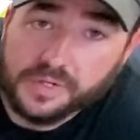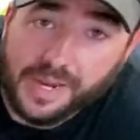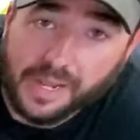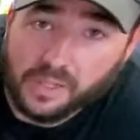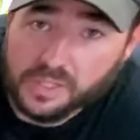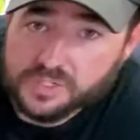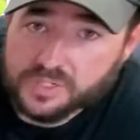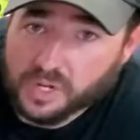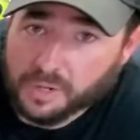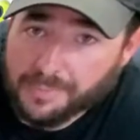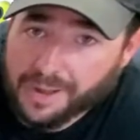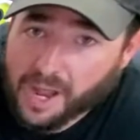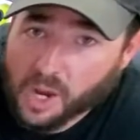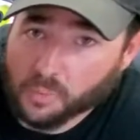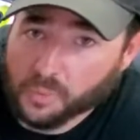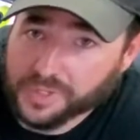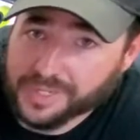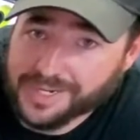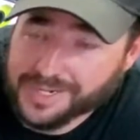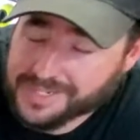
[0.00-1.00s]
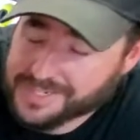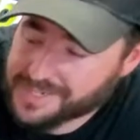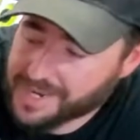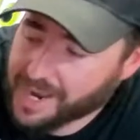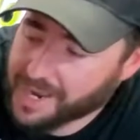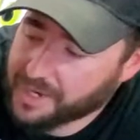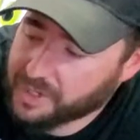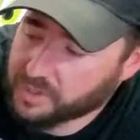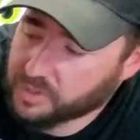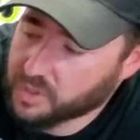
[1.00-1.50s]
Now let's talk about how we're gonna
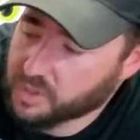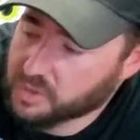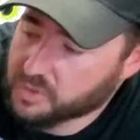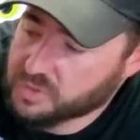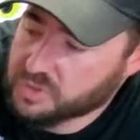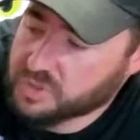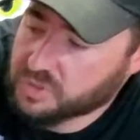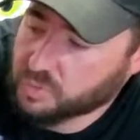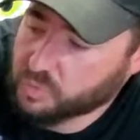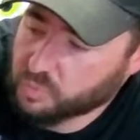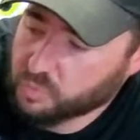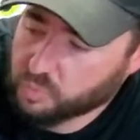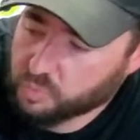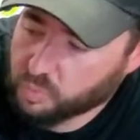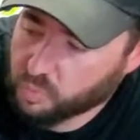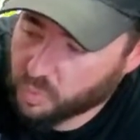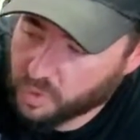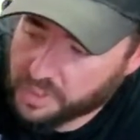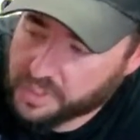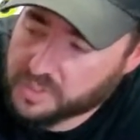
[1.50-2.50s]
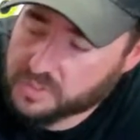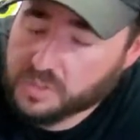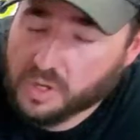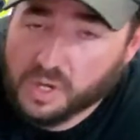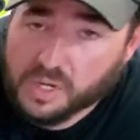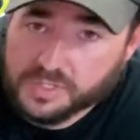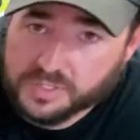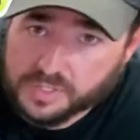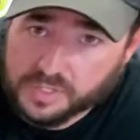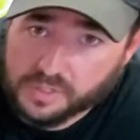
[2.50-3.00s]
diagnose what is
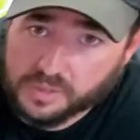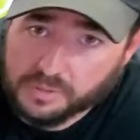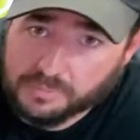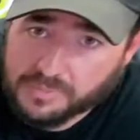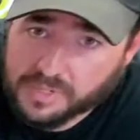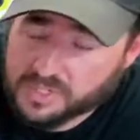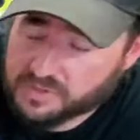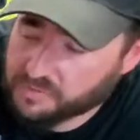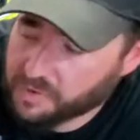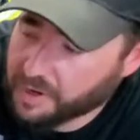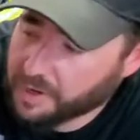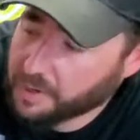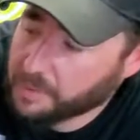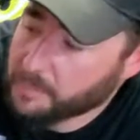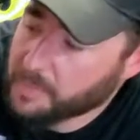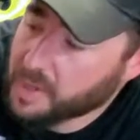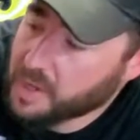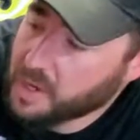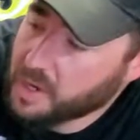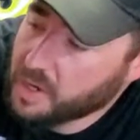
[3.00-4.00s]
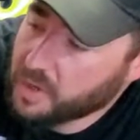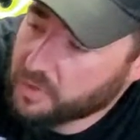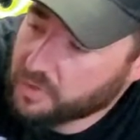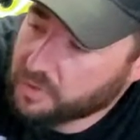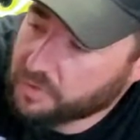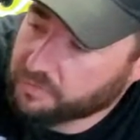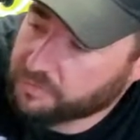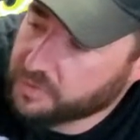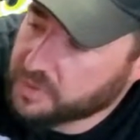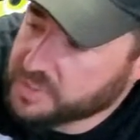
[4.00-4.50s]
causing the misfire.
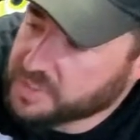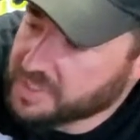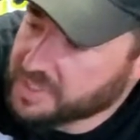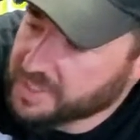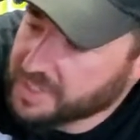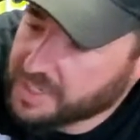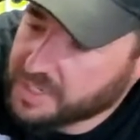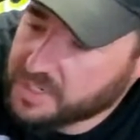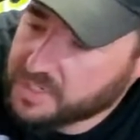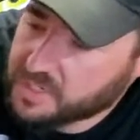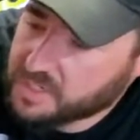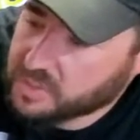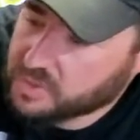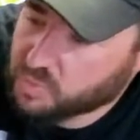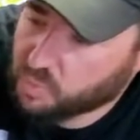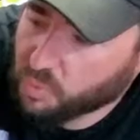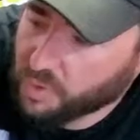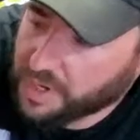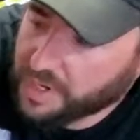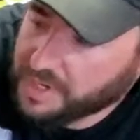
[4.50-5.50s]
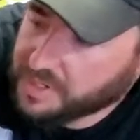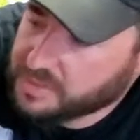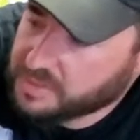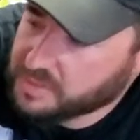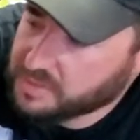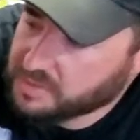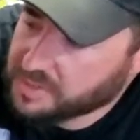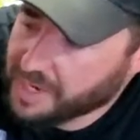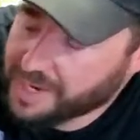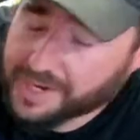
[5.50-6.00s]
The first and the easiest way
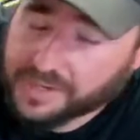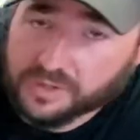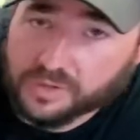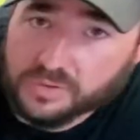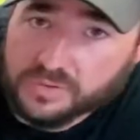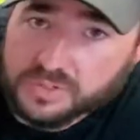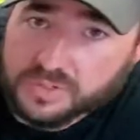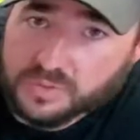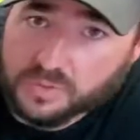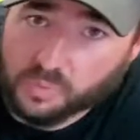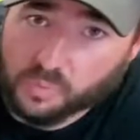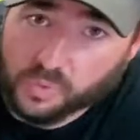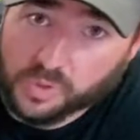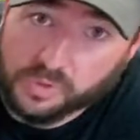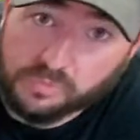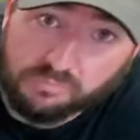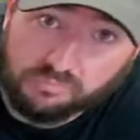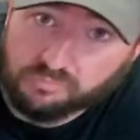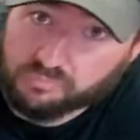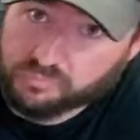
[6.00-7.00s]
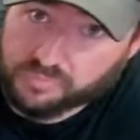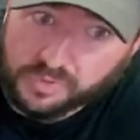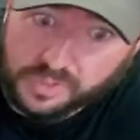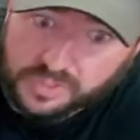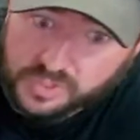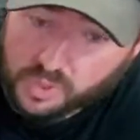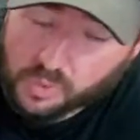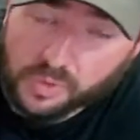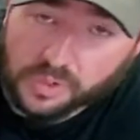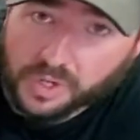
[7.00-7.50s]
to diagnose what
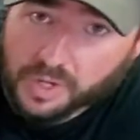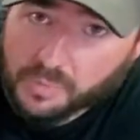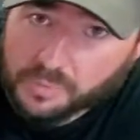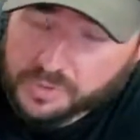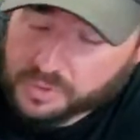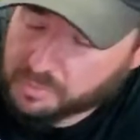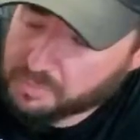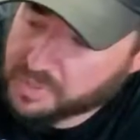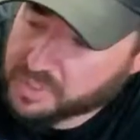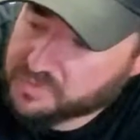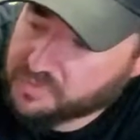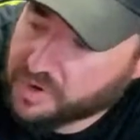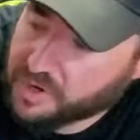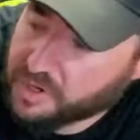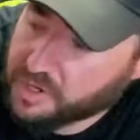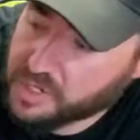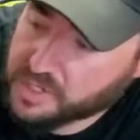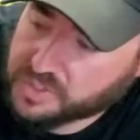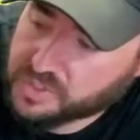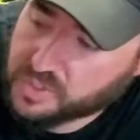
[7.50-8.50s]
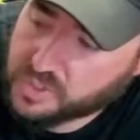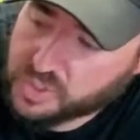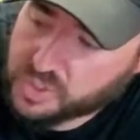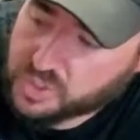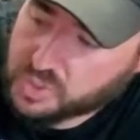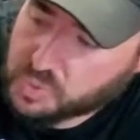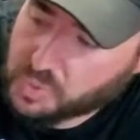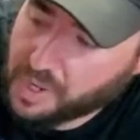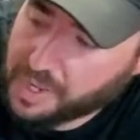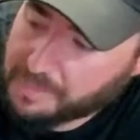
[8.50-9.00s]
is going on with your misfire is to
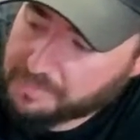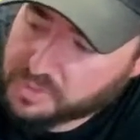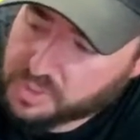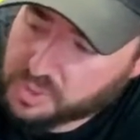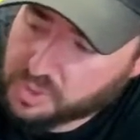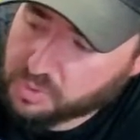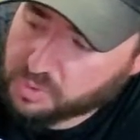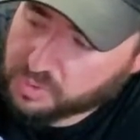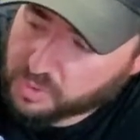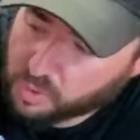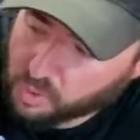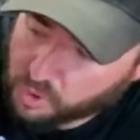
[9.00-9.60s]
just swap two of